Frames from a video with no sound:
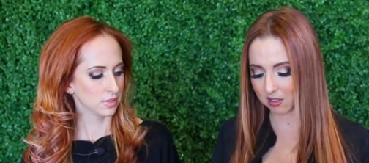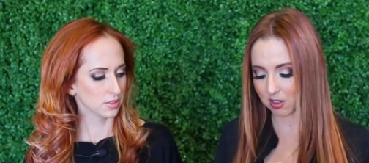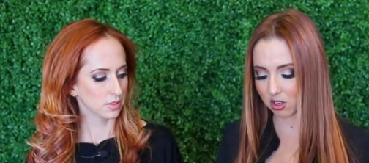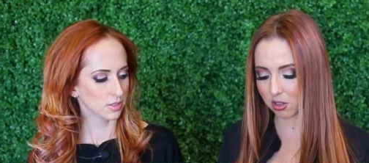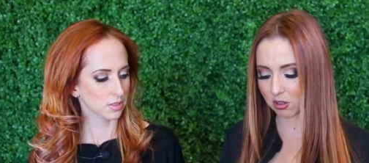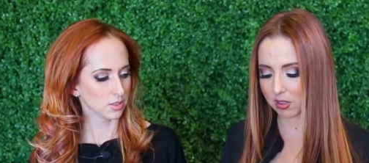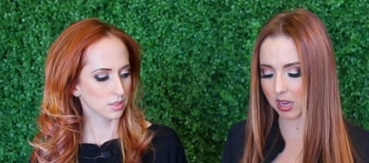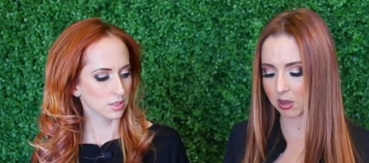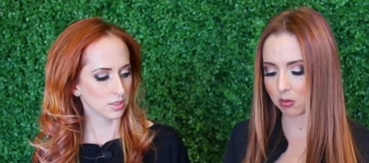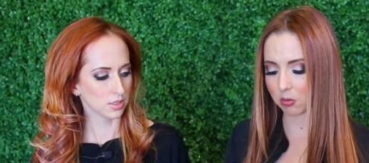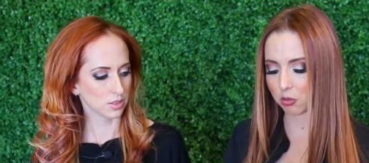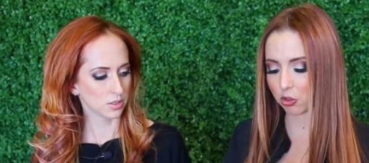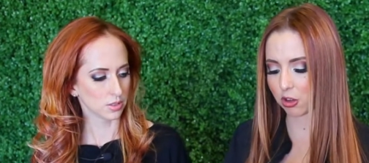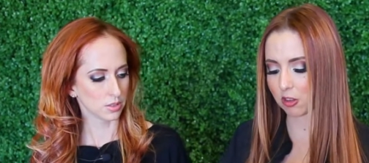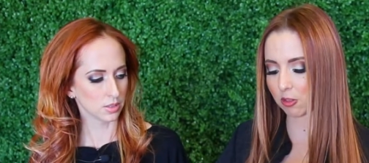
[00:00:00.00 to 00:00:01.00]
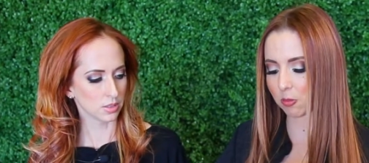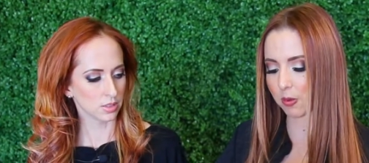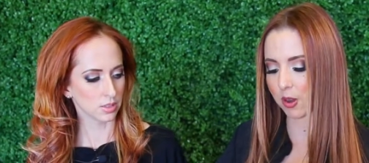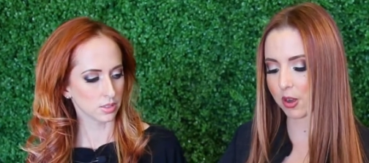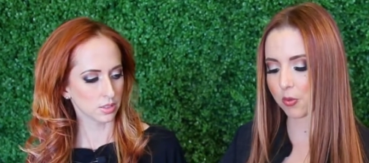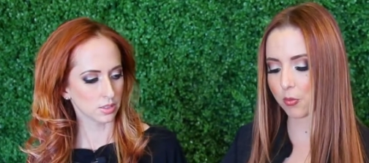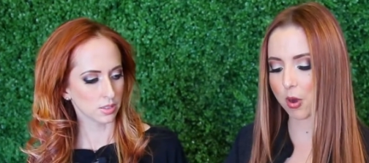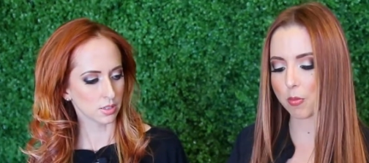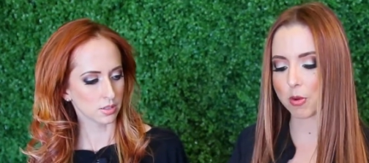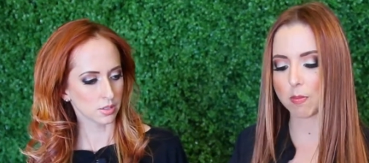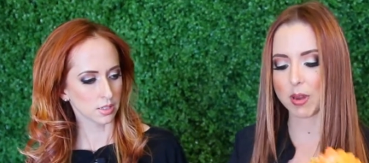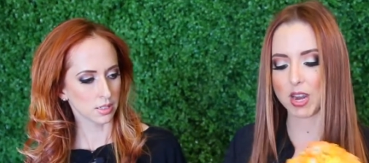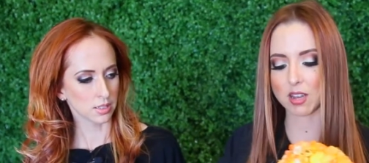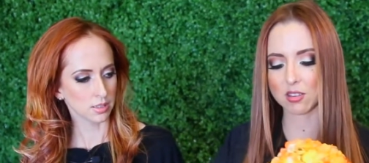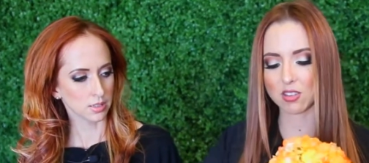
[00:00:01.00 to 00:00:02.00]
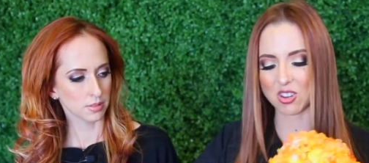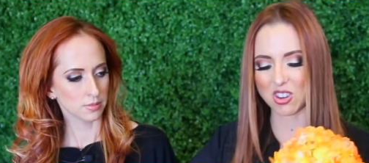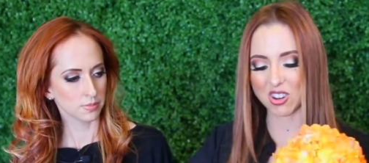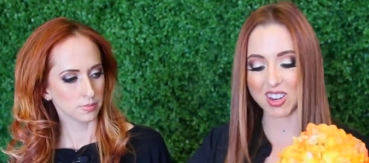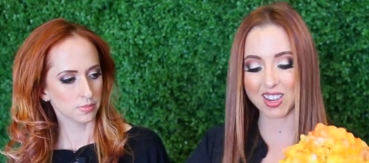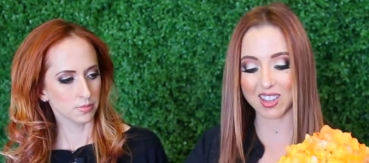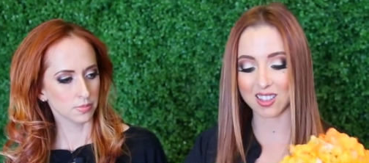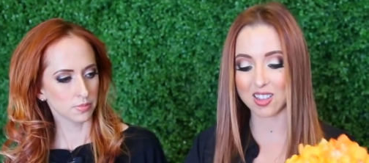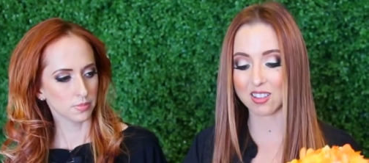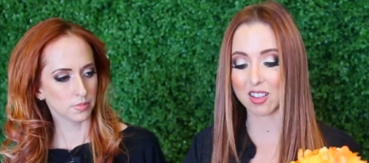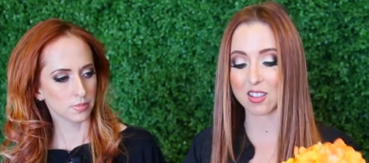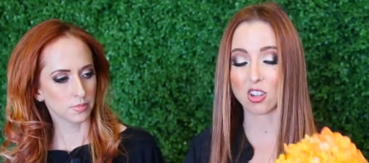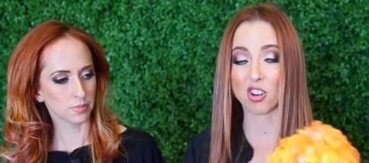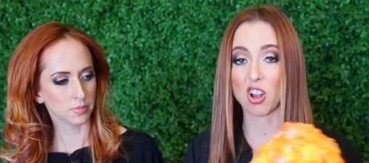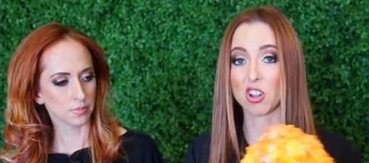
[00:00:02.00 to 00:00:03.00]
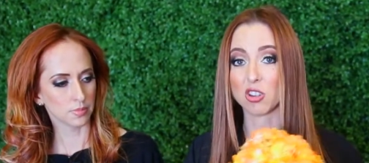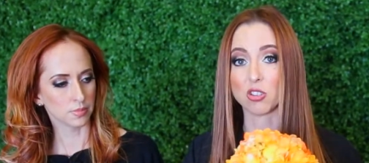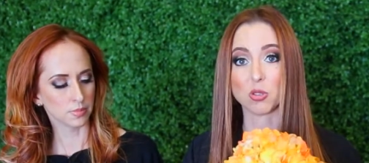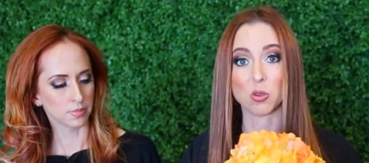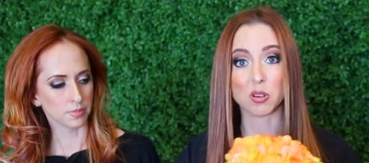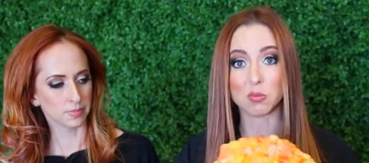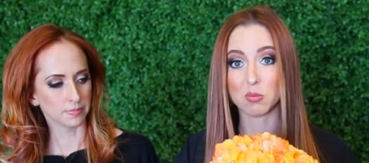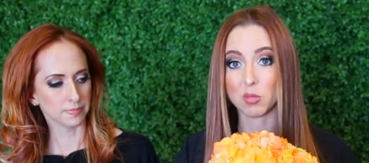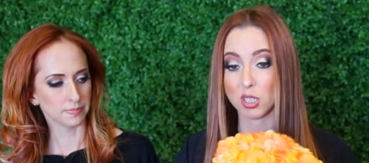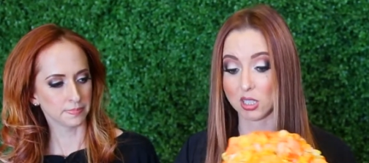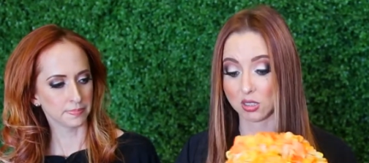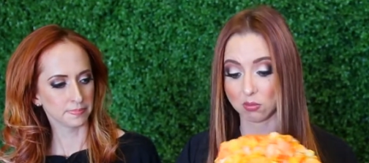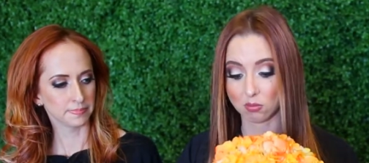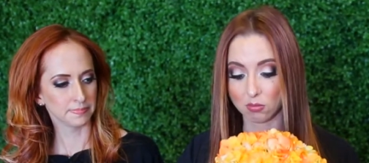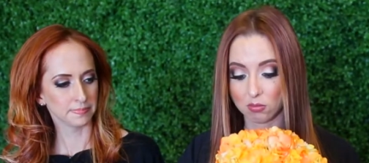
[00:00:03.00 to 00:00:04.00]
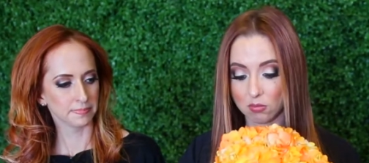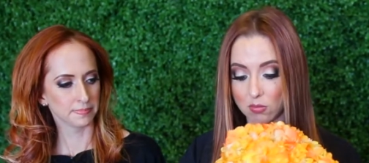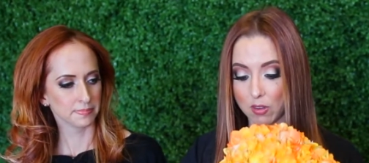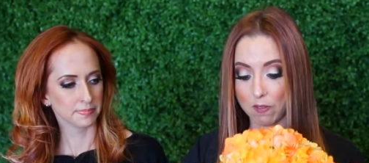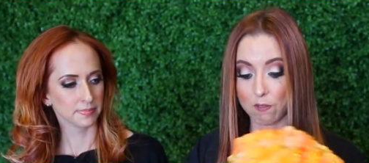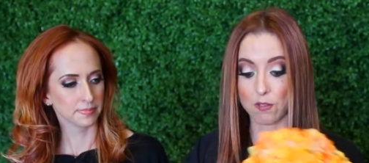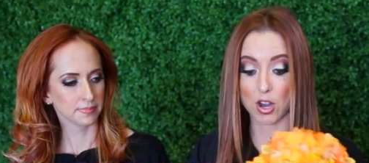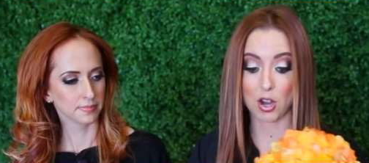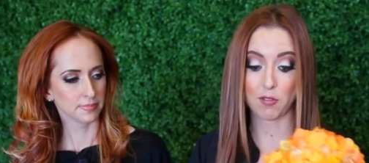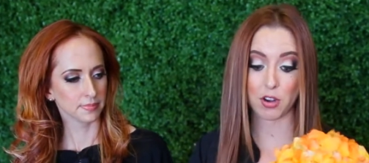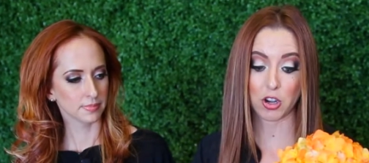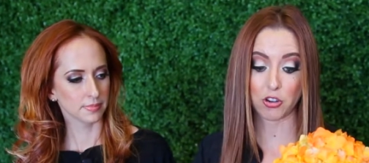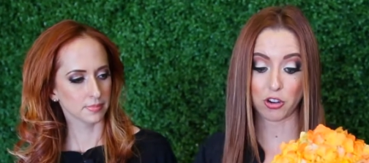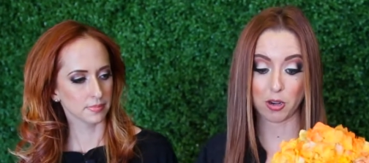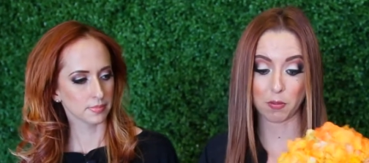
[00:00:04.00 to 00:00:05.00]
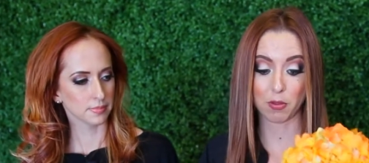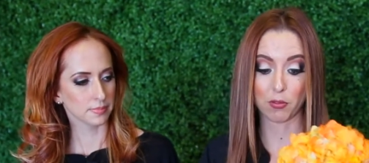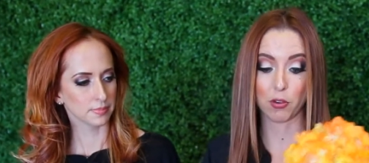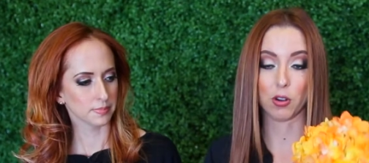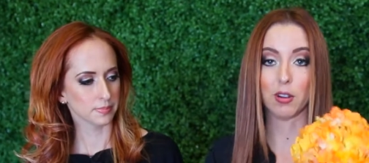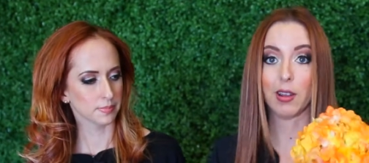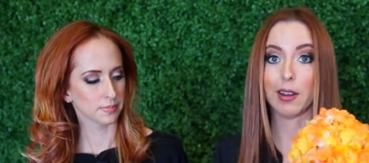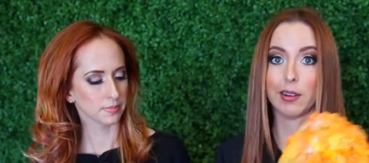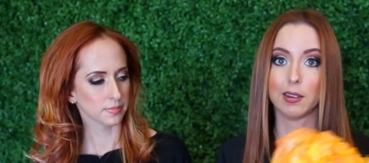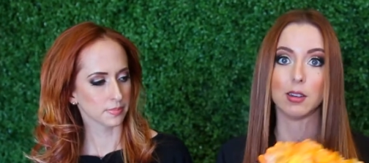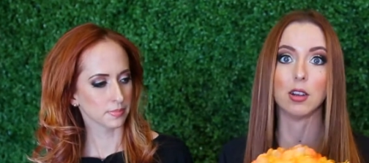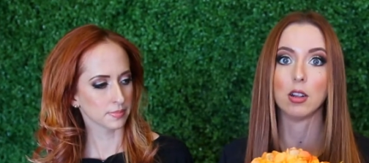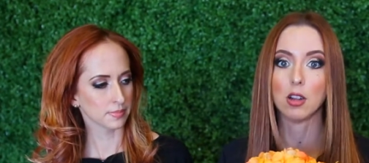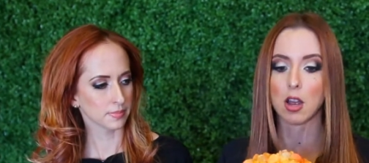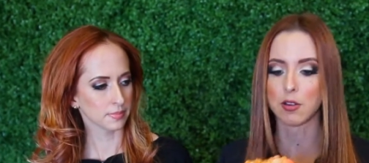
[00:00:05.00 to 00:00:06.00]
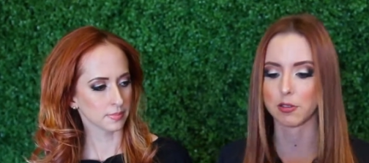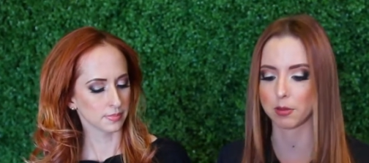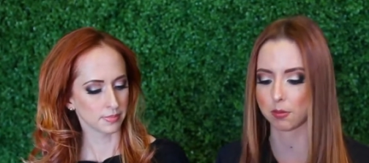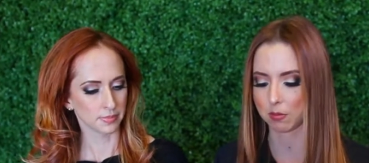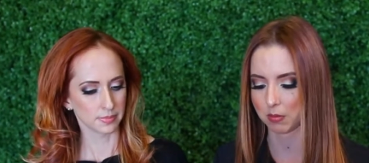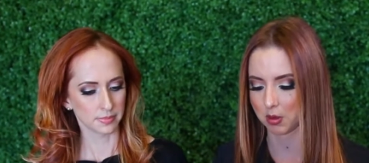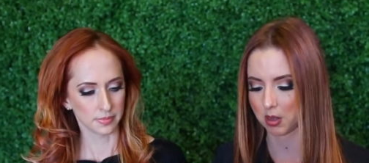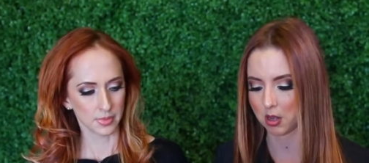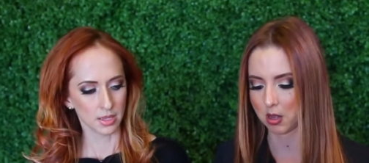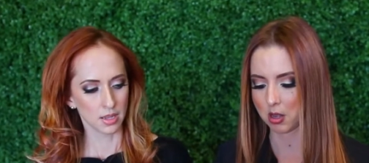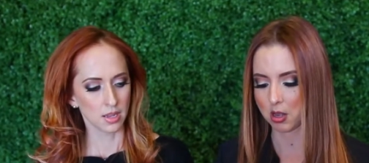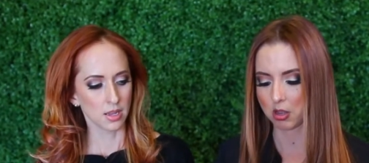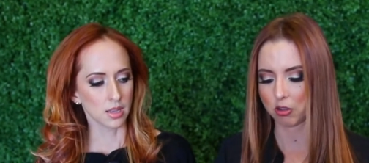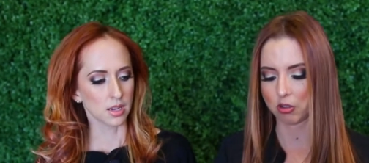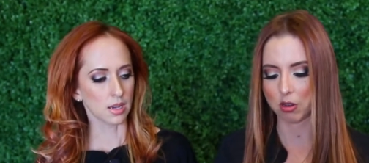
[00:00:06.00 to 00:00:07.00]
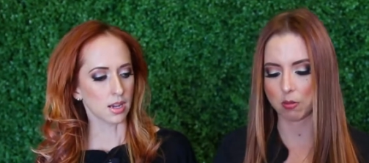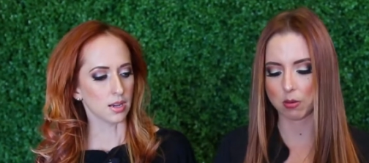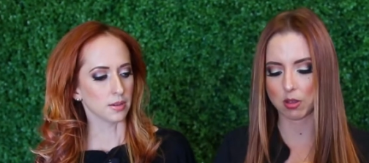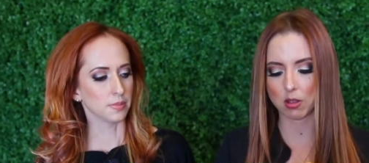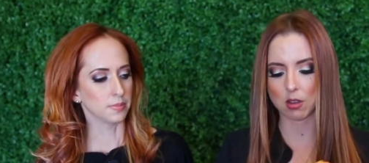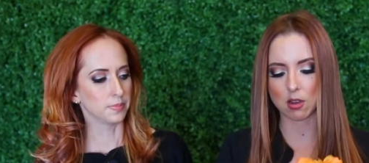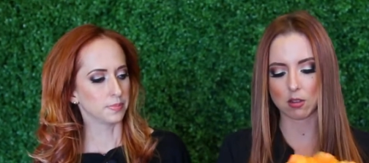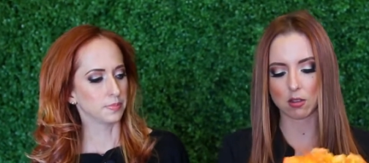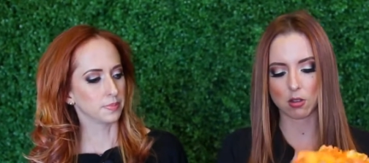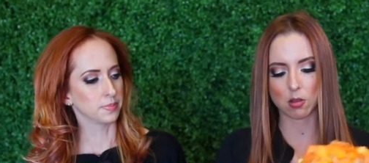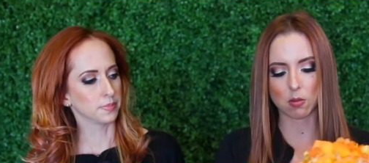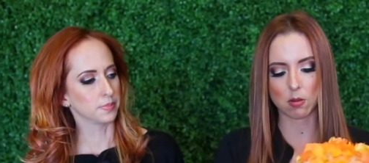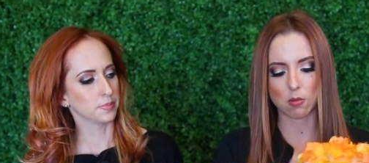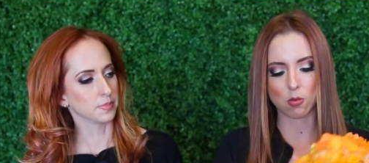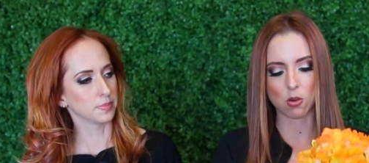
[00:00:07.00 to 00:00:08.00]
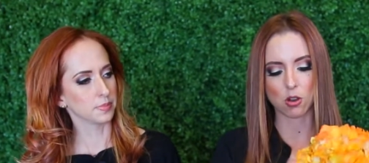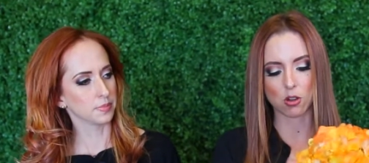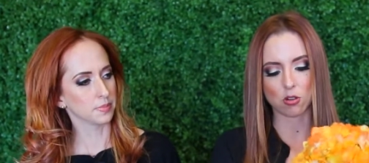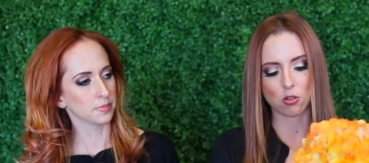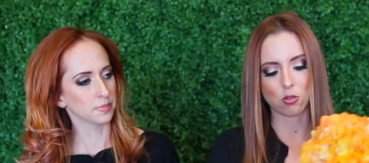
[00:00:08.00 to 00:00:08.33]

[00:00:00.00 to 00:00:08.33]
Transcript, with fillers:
Speaker 1: little like transparent rubber bands, you can get these at the dollar store, really. Very, very cheap for like a lot of them. So you put these a little bit more